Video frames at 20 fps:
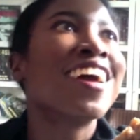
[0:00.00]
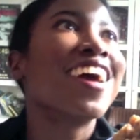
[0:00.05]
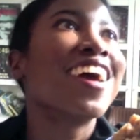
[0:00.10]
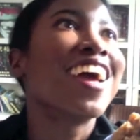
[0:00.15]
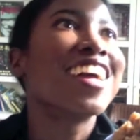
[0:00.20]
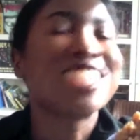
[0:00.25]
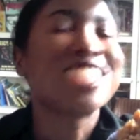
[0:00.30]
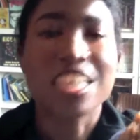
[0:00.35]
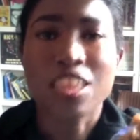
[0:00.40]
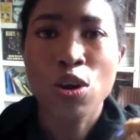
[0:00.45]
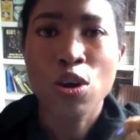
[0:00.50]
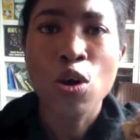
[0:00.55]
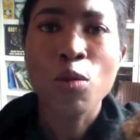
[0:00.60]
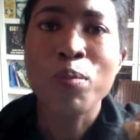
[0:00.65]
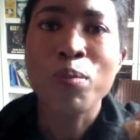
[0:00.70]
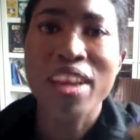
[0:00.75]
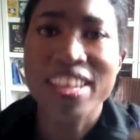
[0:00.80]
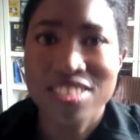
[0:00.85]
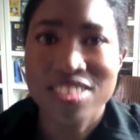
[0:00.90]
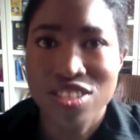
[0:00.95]
it's like the whole
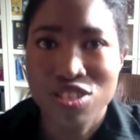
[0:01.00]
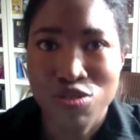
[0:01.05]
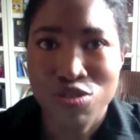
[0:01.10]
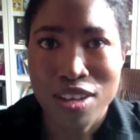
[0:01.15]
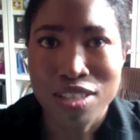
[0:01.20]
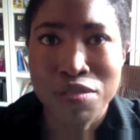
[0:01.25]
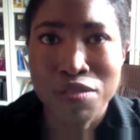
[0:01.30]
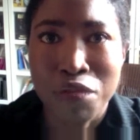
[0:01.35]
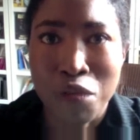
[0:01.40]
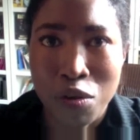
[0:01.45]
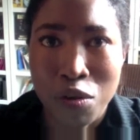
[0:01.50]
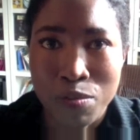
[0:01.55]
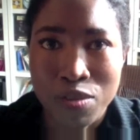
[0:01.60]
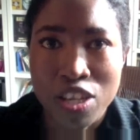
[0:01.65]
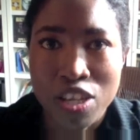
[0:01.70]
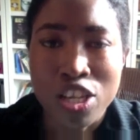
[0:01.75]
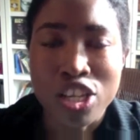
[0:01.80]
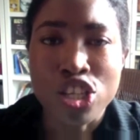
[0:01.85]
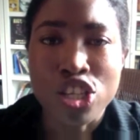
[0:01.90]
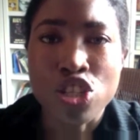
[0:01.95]
place is transformed.
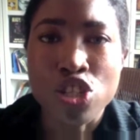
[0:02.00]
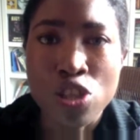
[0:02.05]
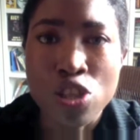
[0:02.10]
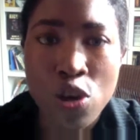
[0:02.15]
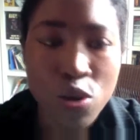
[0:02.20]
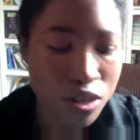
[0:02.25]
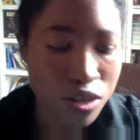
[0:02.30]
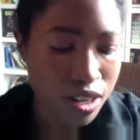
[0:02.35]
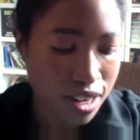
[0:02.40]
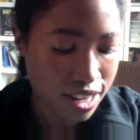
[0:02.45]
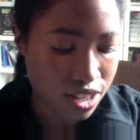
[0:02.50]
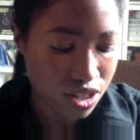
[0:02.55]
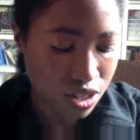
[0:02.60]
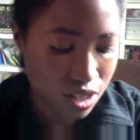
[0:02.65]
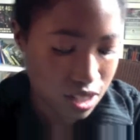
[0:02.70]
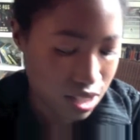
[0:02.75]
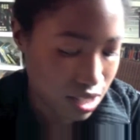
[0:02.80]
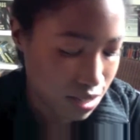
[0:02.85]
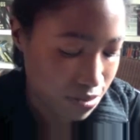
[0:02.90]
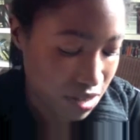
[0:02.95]
So
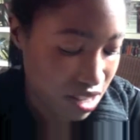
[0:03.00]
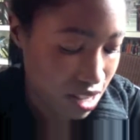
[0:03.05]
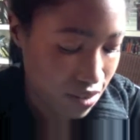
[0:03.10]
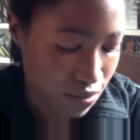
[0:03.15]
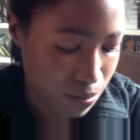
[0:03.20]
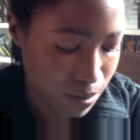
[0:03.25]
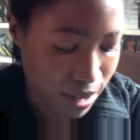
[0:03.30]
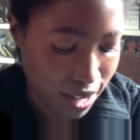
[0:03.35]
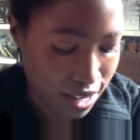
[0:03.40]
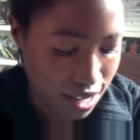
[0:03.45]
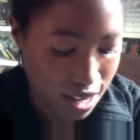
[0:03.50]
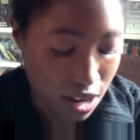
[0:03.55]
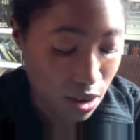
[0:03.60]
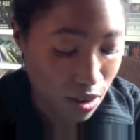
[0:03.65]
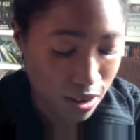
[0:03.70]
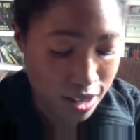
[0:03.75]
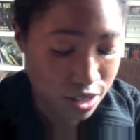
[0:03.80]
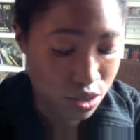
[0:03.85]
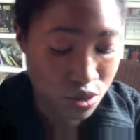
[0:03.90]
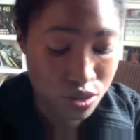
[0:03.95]
delicious. Let me just have a bite now
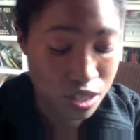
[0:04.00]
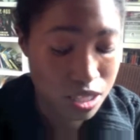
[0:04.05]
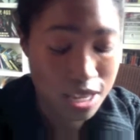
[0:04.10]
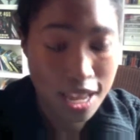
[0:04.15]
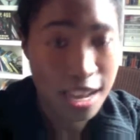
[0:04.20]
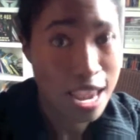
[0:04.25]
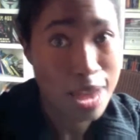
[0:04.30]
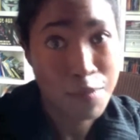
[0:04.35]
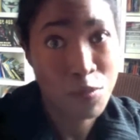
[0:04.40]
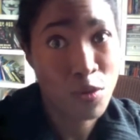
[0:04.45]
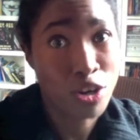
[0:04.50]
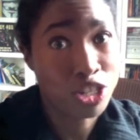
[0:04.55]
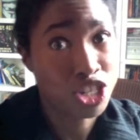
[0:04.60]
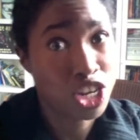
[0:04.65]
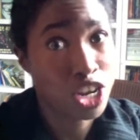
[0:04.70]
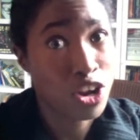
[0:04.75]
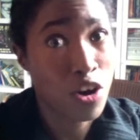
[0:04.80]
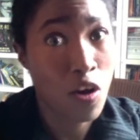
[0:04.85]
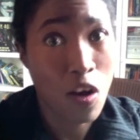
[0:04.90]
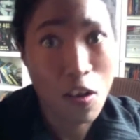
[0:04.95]
because you could tell I'm
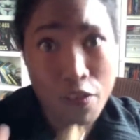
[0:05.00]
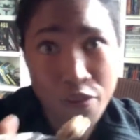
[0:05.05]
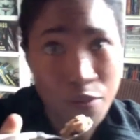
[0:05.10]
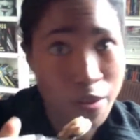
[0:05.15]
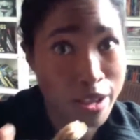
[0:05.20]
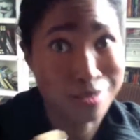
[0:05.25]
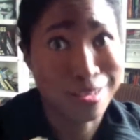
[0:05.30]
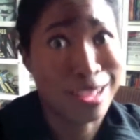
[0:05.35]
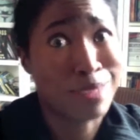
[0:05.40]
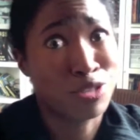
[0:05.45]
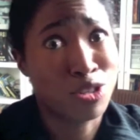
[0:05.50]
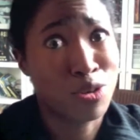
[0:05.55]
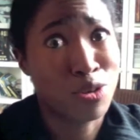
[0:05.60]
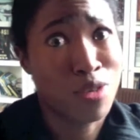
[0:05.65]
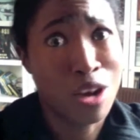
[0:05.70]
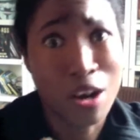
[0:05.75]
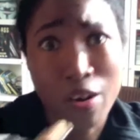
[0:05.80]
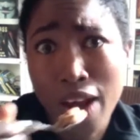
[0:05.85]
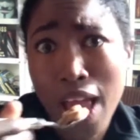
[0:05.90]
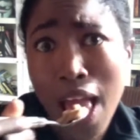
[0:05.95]
rushing off because I'm so
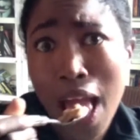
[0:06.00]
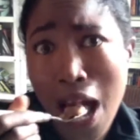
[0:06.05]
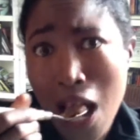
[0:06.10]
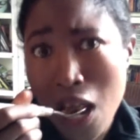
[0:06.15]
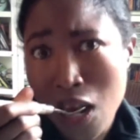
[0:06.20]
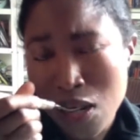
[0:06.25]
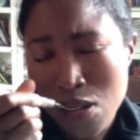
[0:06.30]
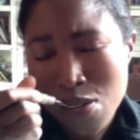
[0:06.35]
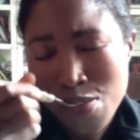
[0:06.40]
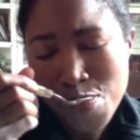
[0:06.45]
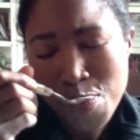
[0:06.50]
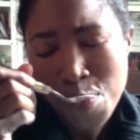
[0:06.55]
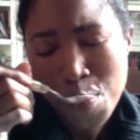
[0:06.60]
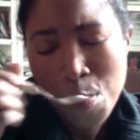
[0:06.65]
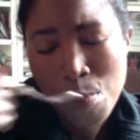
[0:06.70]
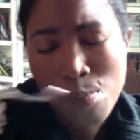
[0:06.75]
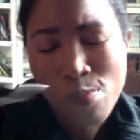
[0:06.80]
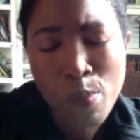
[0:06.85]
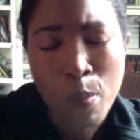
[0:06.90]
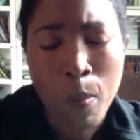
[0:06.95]
hungry.
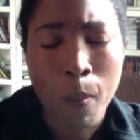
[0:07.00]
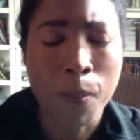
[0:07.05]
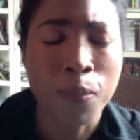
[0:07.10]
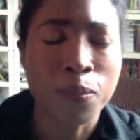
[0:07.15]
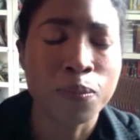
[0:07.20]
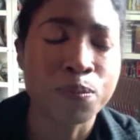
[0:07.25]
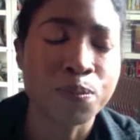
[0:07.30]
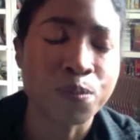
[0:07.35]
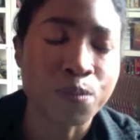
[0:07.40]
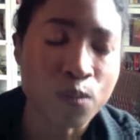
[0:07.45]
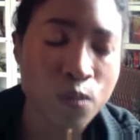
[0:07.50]
Oh